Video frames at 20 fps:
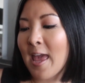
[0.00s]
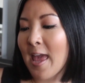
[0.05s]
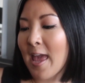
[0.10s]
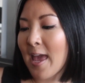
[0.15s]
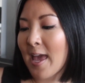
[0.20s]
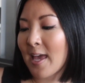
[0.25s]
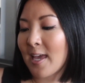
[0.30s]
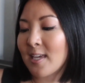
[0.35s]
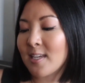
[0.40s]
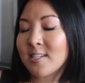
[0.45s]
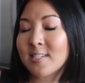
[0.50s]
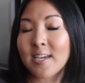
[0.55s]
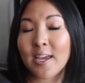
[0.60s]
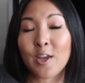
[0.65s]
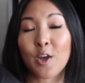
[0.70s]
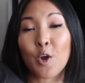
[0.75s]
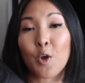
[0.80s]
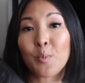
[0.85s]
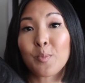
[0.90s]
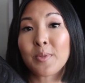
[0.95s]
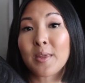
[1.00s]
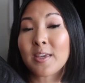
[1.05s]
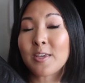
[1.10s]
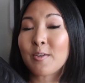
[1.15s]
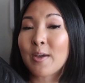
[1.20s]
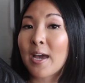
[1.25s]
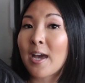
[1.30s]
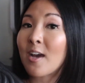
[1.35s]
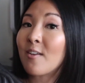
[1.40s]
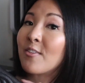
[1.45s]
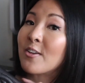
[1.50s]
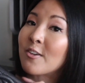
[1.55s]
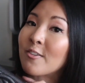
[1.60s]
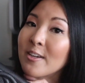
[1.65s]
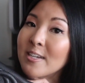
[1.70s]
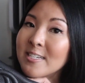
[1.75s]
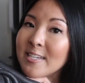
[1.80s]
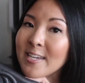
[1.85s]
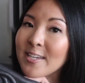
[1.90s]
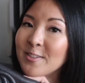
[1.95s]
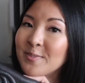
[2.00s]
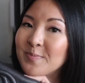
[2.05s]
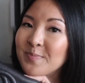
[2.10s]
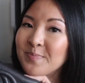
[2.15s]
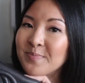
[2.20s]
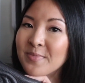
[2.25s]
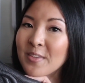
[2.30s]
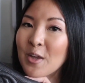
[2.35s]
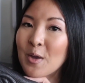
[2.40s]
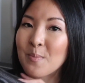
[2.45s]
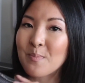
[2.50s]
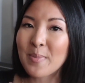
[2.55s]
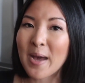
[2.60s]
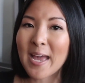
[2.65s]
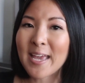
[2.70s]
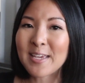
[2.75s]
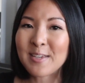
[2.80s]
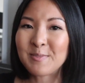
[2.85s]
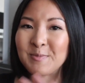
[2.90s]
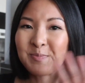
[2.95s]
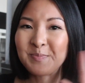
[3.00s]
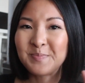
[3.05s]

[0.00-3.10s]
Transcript: And I hope that you have a great day. Bye.